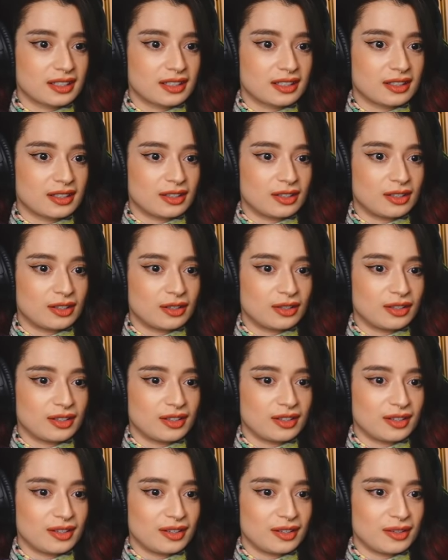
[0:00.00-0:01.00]
Oh,
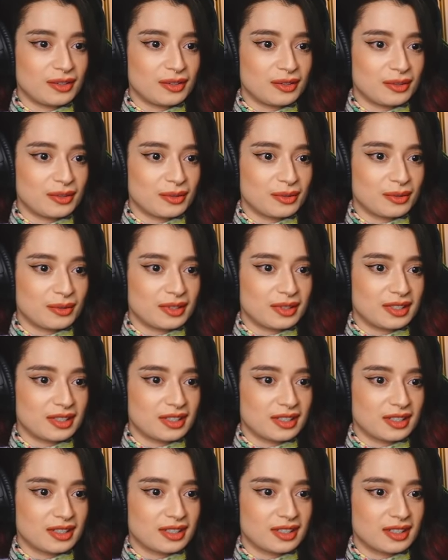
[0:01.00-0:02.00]
no.
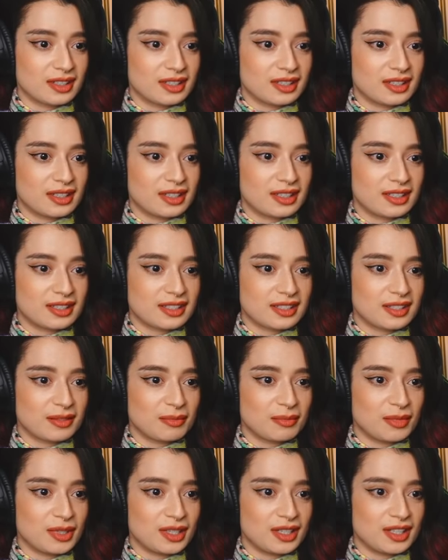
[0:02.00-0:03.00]
His
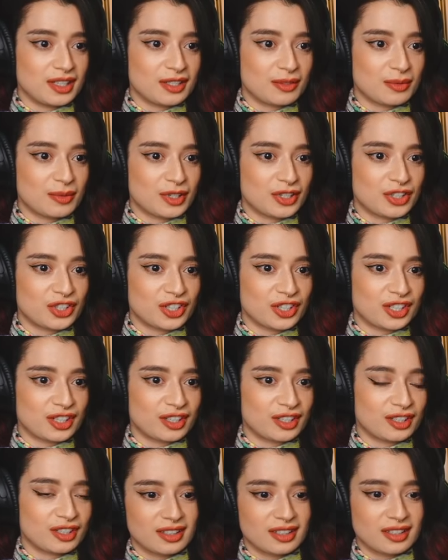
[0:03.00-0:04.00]
committee's
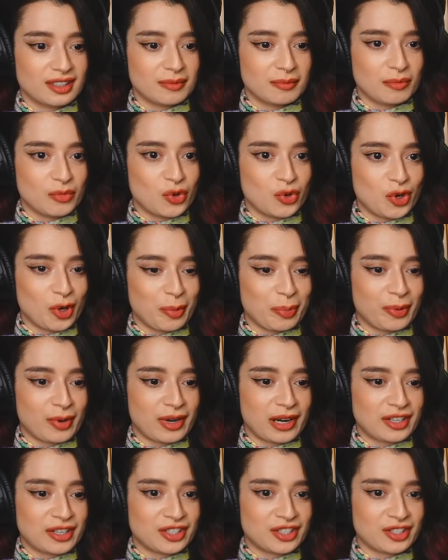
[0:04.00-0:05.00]
watching. More
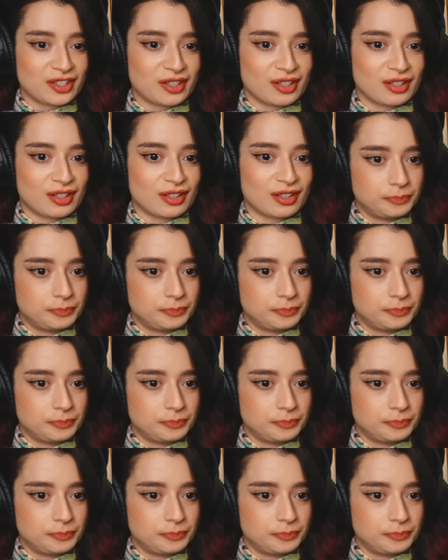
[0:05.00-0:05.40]
pressure.